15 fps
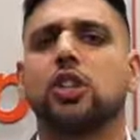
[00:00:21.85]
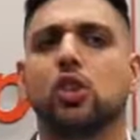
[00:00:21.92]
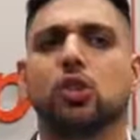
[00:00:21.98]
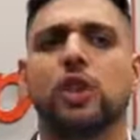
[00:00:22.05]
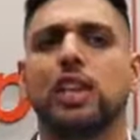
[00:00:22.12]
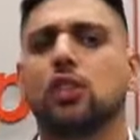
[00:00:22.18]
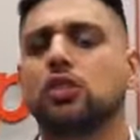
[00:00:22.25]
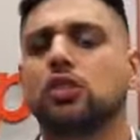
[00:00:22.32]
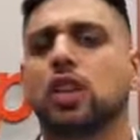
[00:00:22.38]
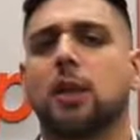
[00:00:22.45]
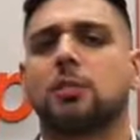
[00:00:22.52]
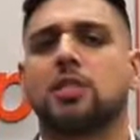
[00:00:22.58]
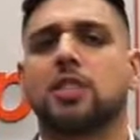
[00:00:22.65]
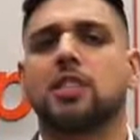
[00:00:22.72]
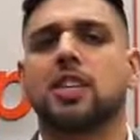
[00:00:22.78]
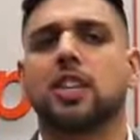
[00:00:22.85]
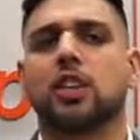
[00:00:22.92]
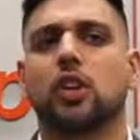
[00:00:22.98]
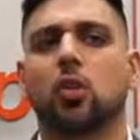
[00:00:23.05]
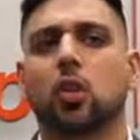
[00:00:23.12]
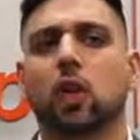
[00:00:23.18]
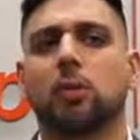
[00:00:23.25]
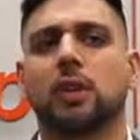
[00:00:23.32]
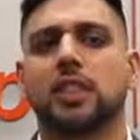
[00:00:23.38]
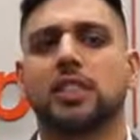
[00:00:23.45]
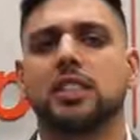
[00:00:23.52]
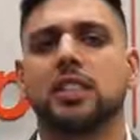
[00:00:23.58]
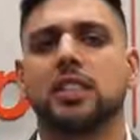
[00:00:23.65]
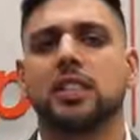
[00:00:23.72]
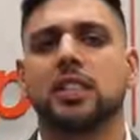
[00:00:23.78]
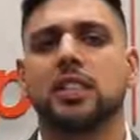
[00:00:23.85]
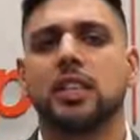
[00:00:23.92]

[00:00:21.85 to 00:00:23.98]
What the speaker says: new legal substance in their workplace.